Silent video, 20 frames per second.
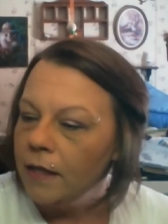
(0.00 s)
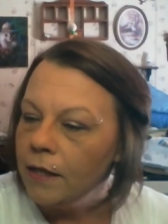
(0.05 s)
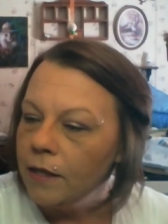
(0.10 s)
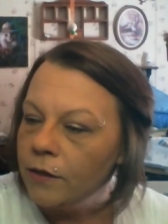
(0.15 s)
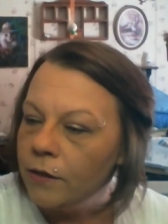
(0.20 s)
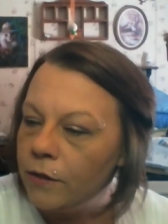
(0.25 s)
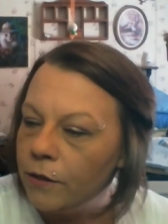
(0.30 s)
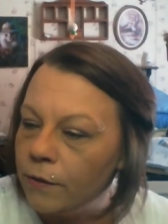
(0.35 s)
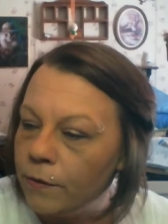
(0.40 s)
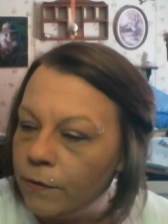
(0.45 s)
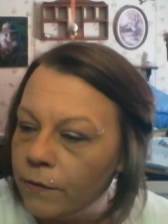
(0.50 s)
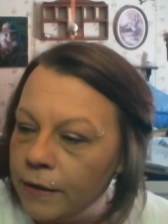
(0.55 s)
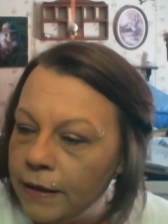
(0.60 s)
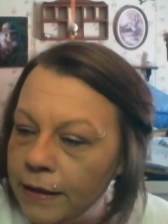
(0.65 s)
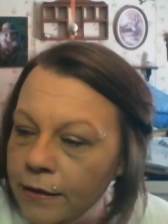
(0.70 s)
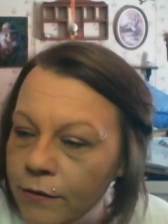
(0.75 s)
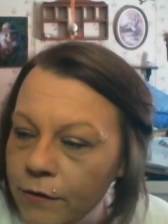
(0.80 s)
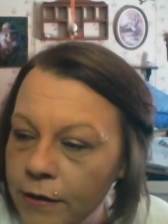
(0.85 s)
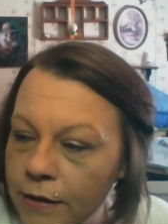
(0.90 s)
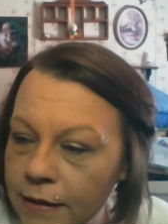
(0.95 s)
So
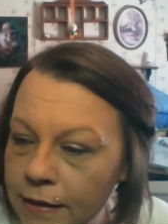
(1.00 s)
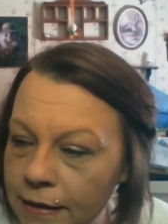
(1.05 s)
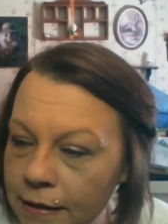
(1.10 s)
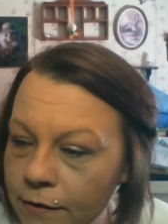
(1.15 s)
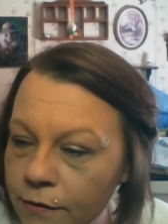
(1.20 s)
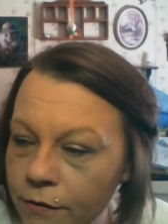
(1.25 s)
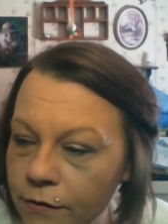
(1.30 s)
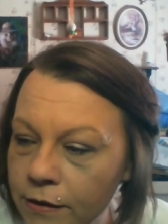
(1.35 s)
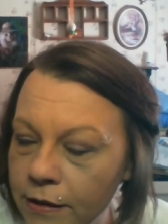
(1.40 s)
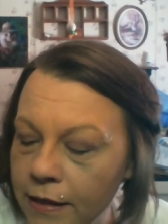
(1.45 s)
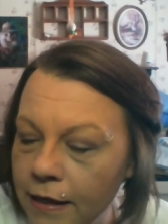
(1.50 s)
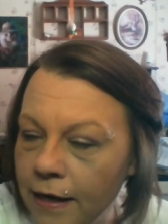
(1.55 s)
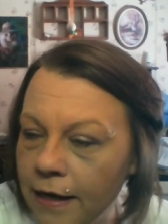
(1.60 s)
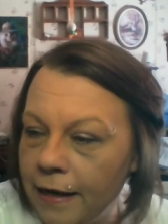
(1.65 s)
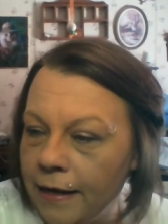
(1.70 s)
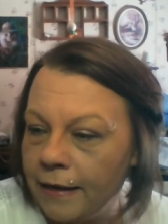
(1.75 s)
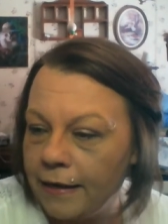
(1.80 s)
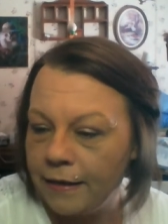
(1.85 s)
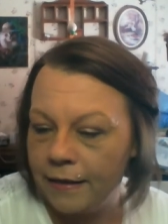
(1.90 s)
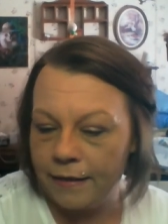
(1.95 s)
these are the stencils that
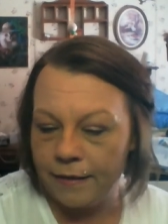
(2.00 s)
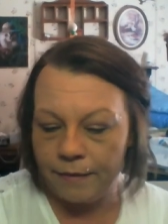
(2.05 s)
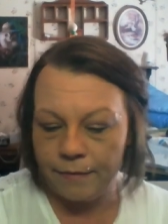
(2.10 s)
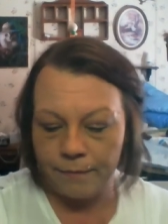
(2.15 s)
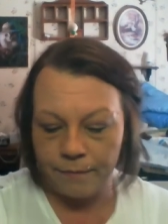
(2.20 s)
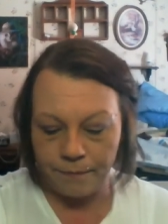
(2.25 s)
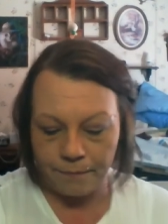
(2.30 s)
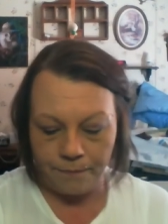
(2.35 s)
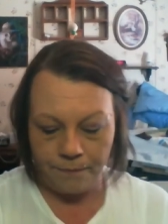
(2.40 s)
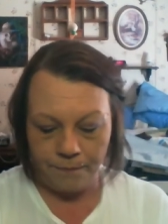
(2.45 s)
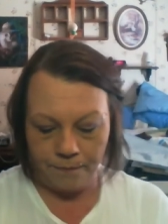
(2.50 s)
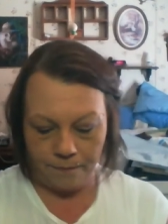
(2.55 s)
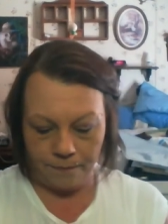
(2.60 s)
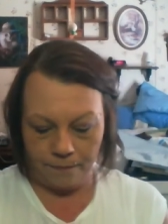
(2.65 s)
I am, um,